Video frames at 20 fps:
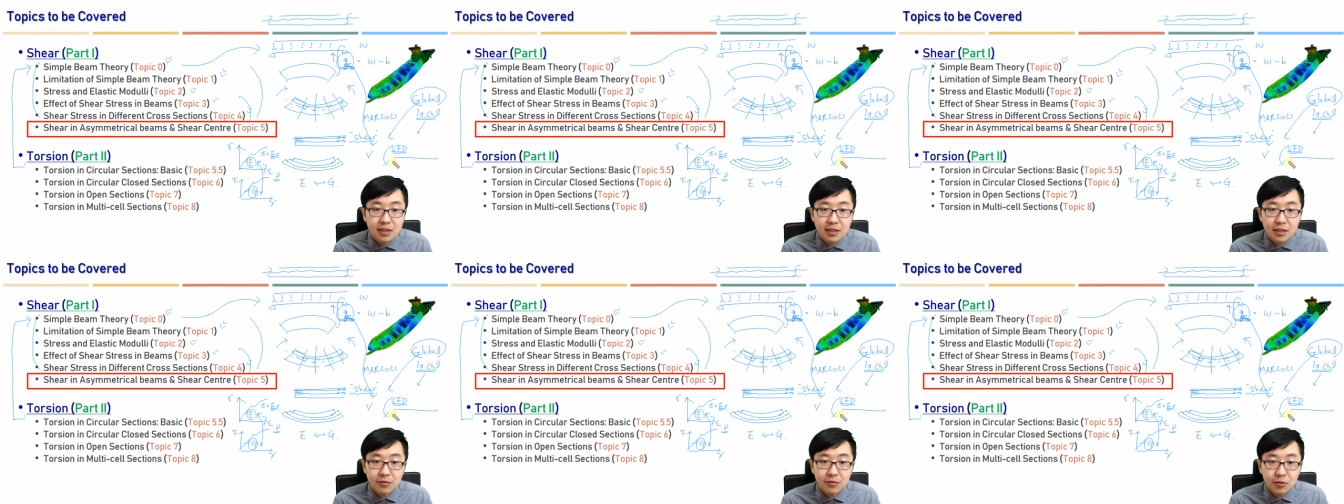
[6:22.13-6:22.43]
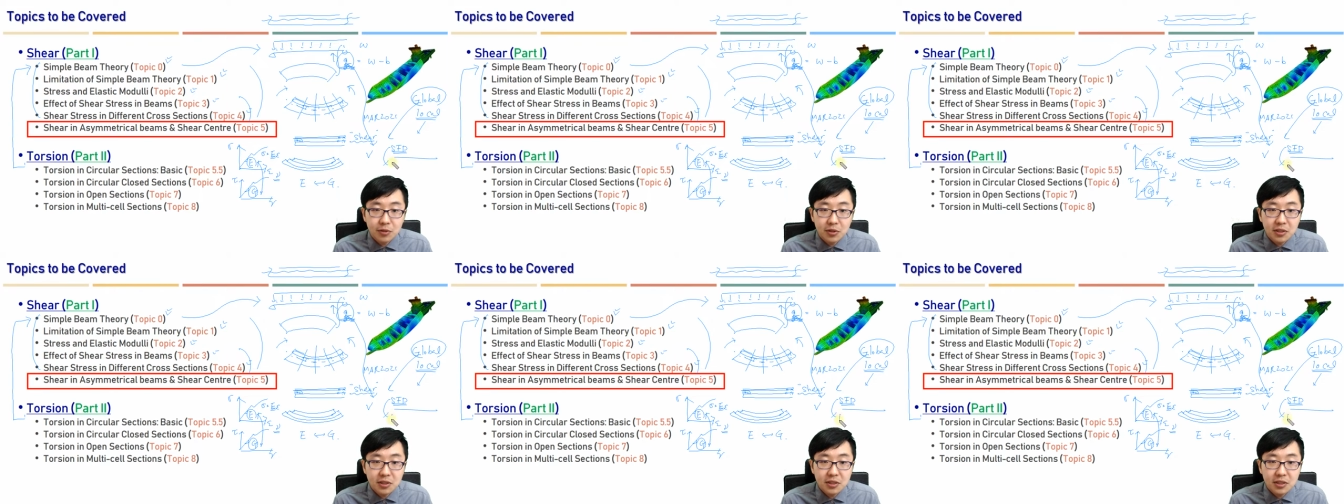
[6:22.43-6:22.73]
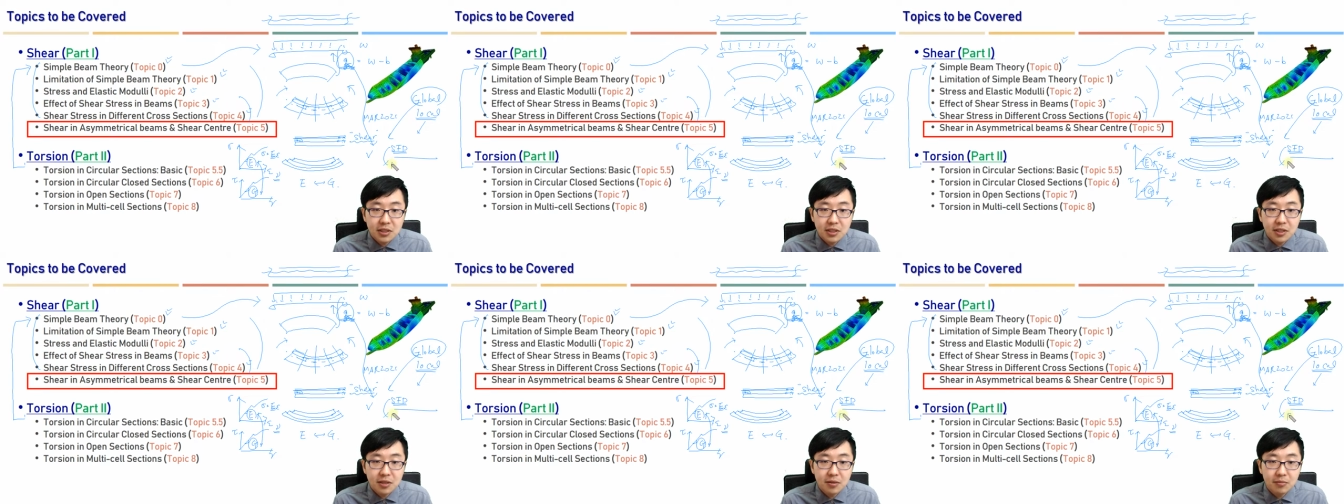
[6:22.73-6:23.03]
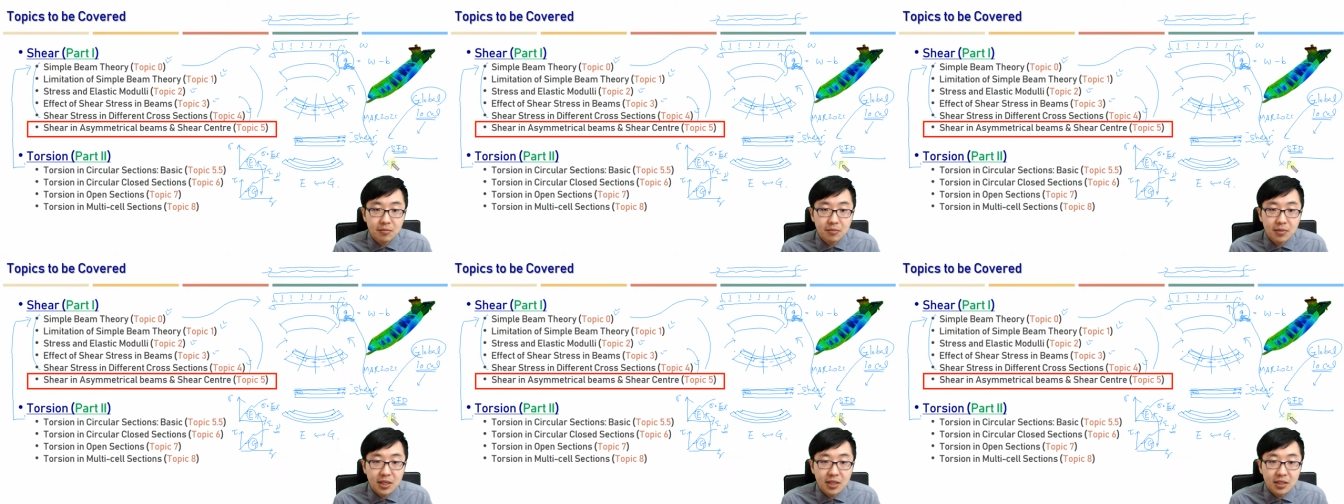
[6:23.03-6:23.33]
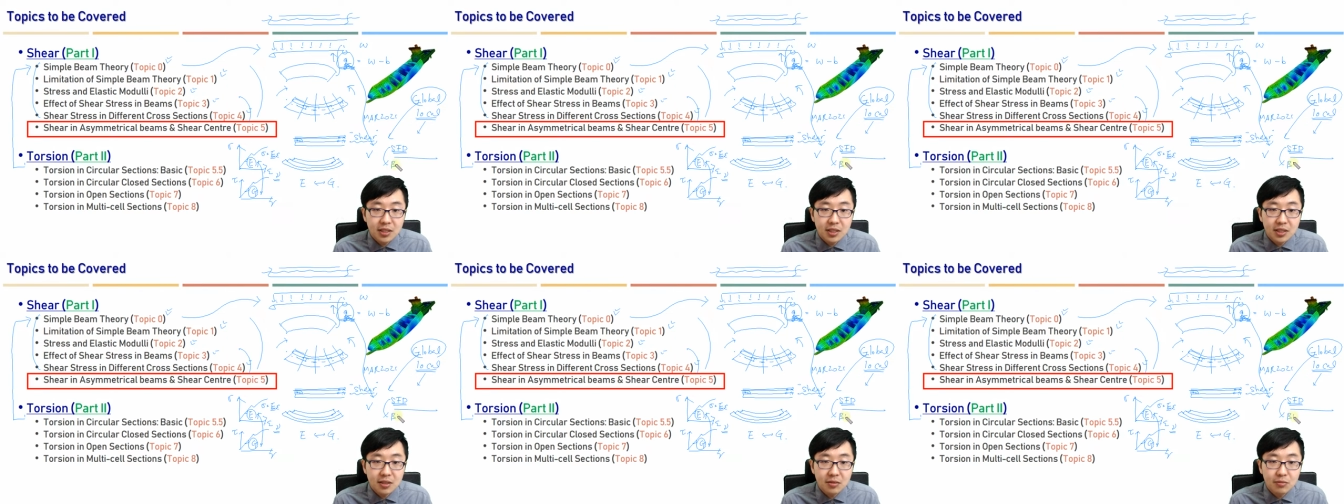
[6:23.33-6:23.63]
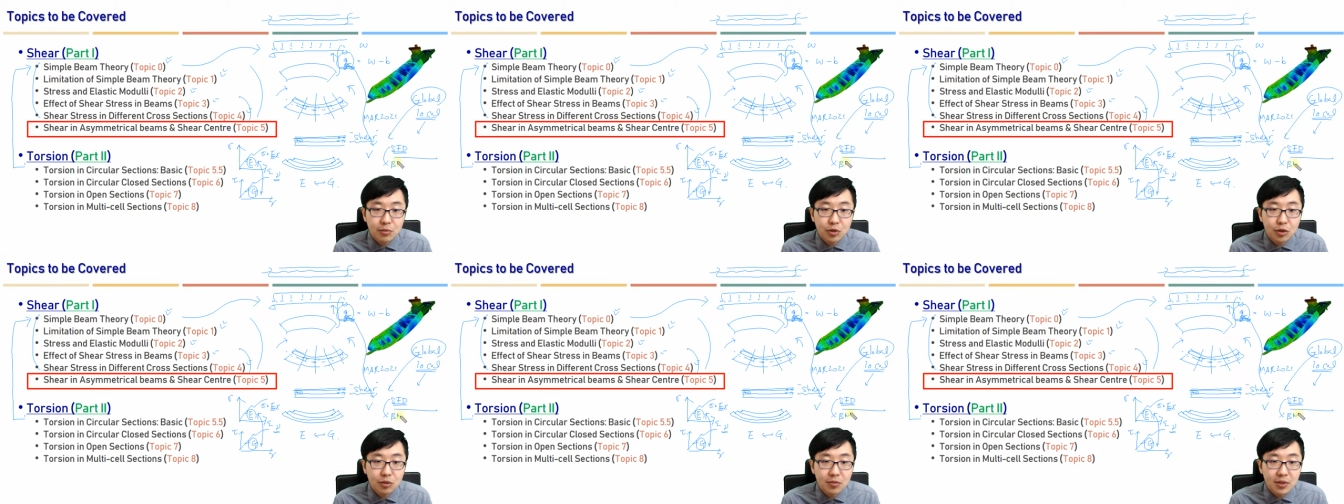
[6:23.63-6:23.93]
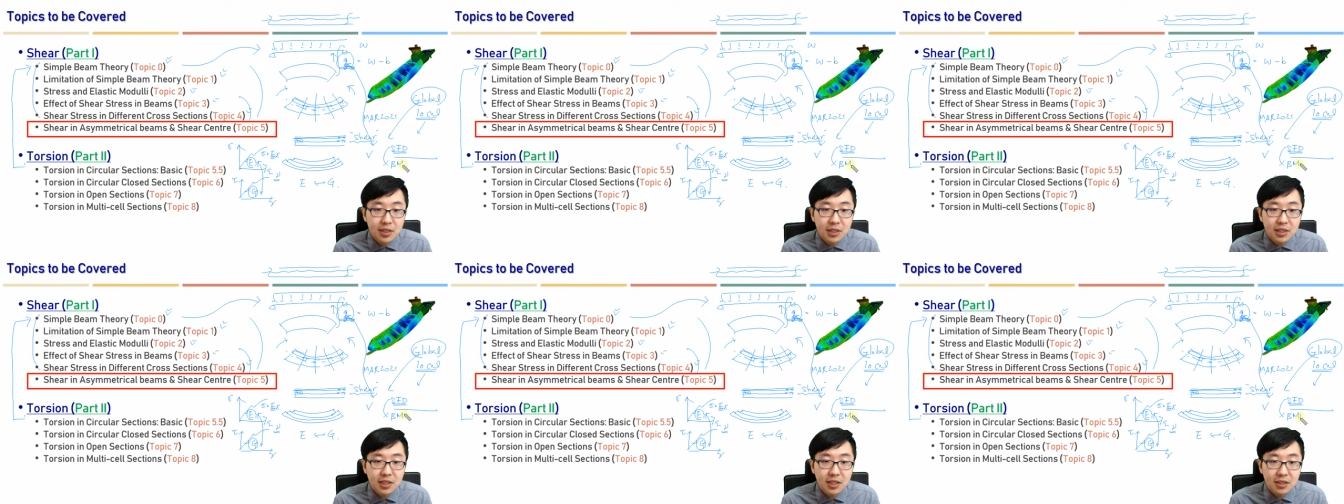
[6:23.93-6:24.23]
That was bending
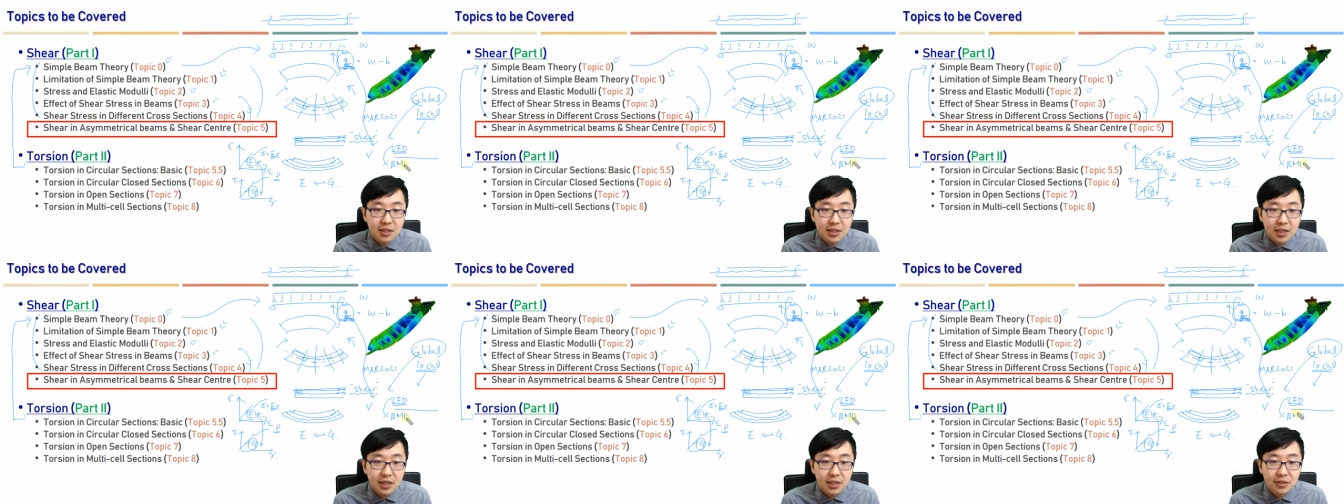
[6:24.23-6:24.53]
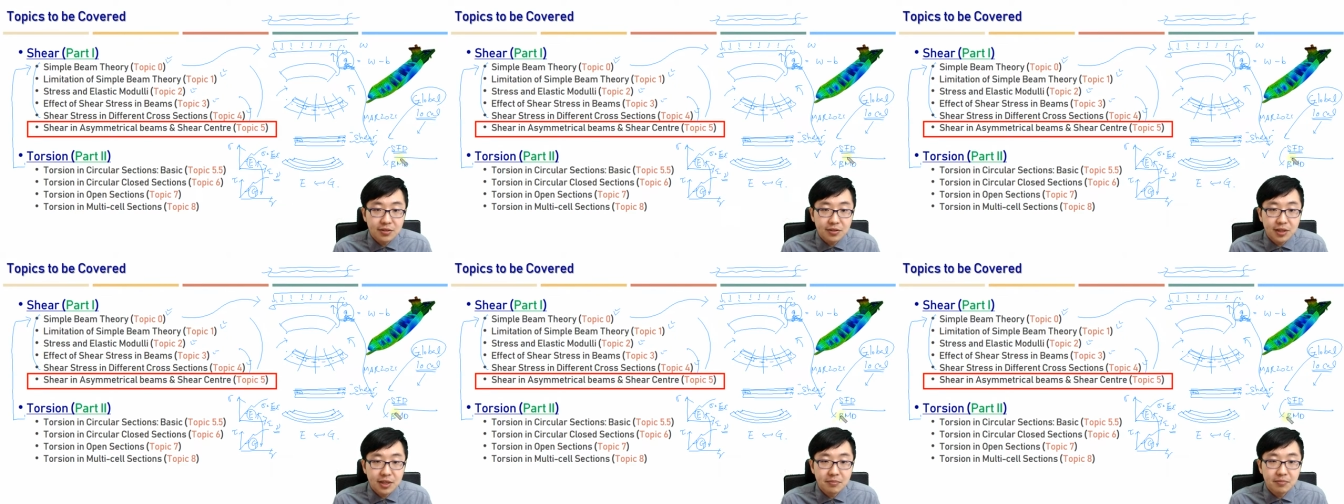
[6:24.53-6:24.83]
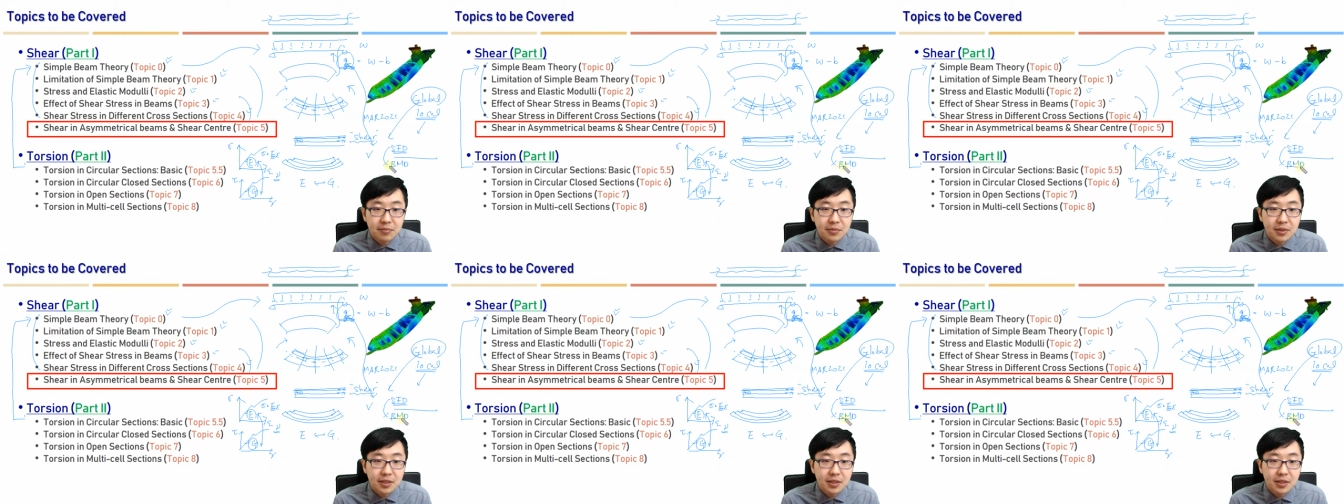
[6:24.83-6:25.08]
moment diagram.